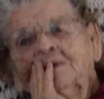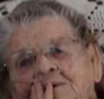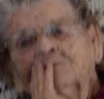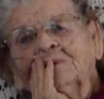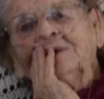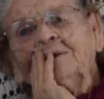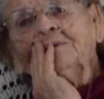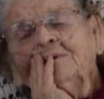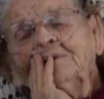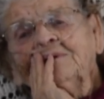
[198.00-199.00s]

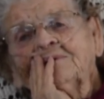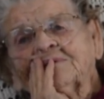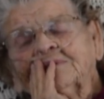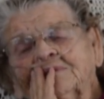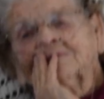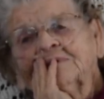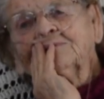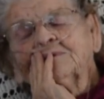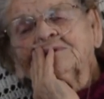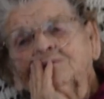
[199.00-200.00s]
Well, let's see. There
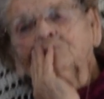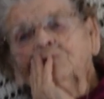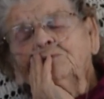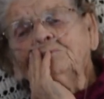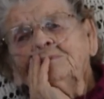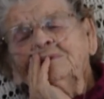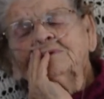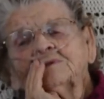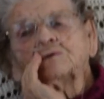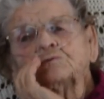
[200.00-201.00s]
was a room
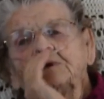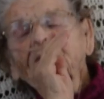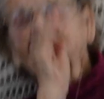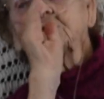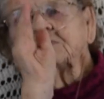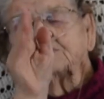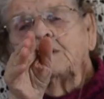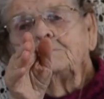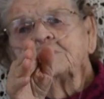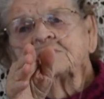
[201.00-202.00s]
as you went to the
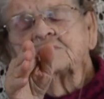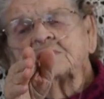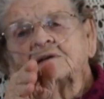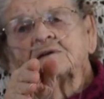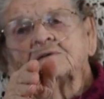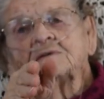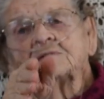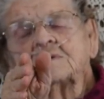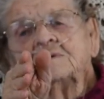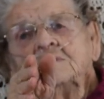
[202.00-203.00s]
top of the stairs.
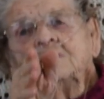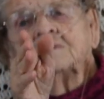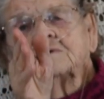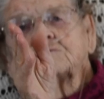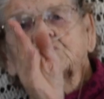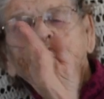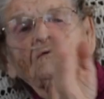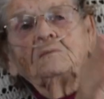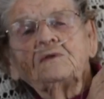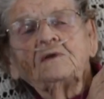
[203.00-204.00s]
There was a
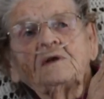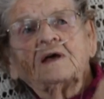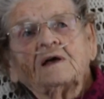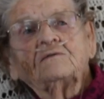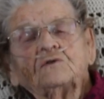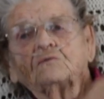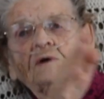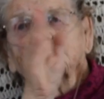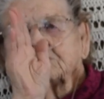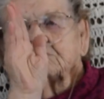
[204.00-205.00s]
room on the left. You
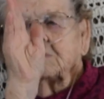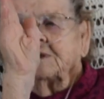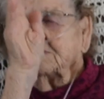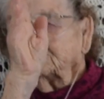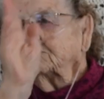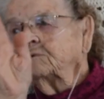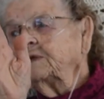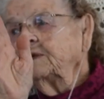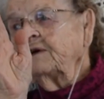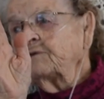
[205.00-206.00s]
went right. We
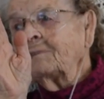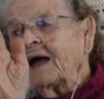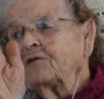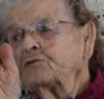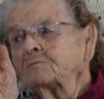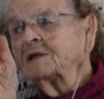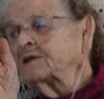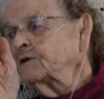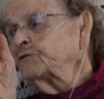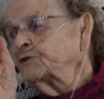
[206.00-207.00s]
didn't have a bathroom in
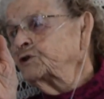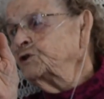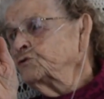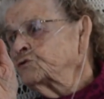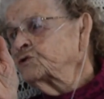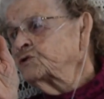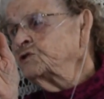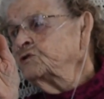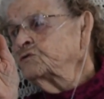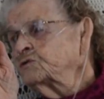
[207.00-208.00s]
there for years and
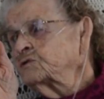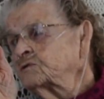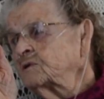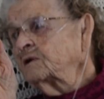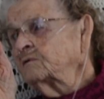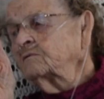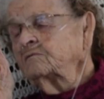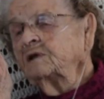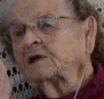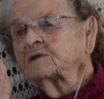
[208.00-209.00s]
years.
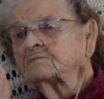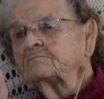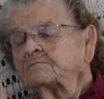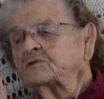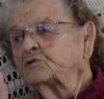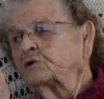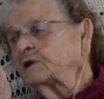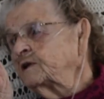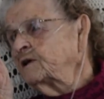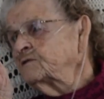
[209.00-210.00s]
We had a
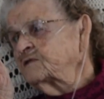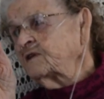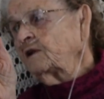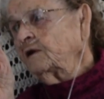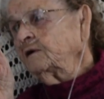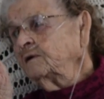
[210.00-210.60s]
toilet down cellar.